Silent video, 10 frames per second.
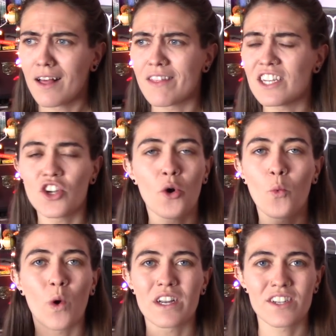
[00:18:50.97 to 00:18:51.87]
that
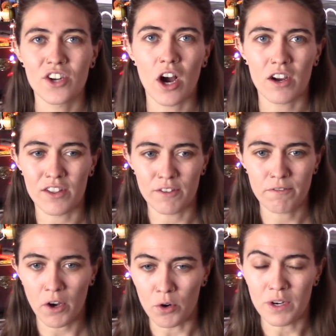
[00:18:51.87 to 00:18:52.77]
don't want to talk on the
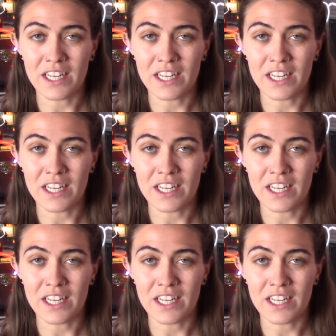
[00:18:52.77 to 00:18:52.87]
phone.